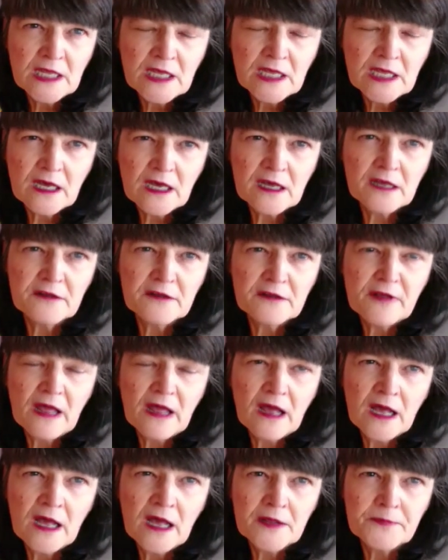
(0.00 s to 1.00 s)
not
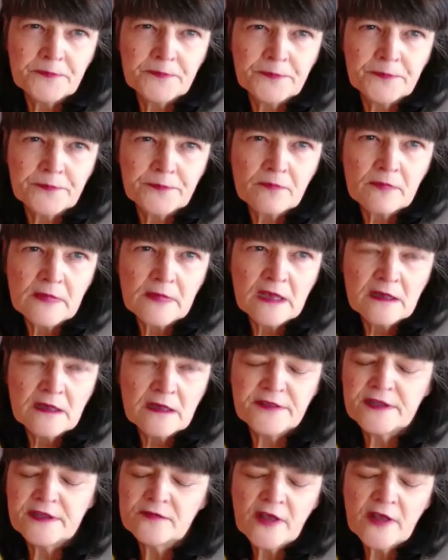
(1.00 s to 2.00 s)

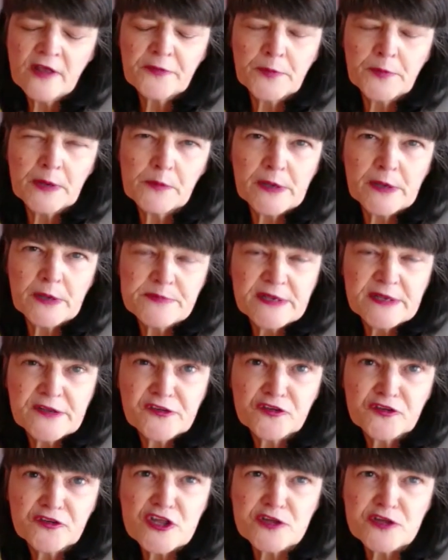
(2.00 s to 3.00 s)
the Railway
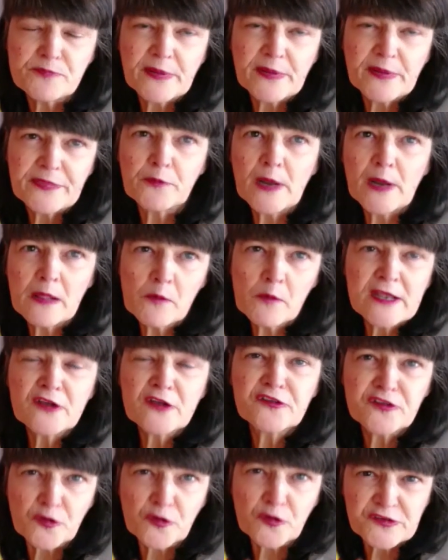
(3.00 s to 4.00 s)
Administration, but the Railway
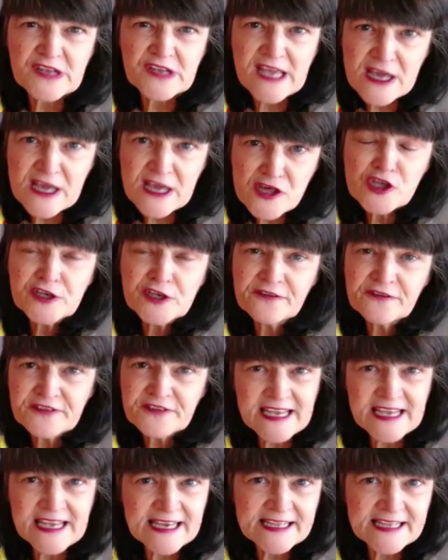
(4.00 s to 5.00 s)
Association of
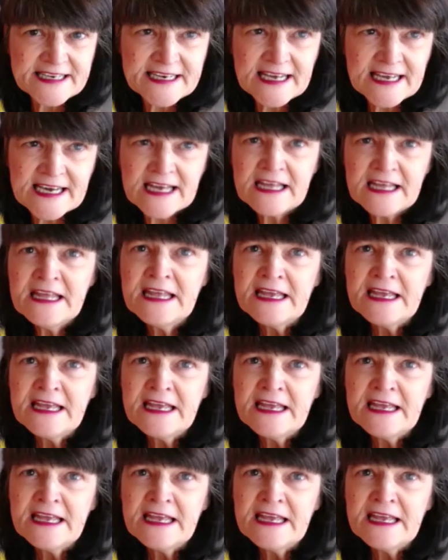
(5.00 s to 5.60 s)
Canada,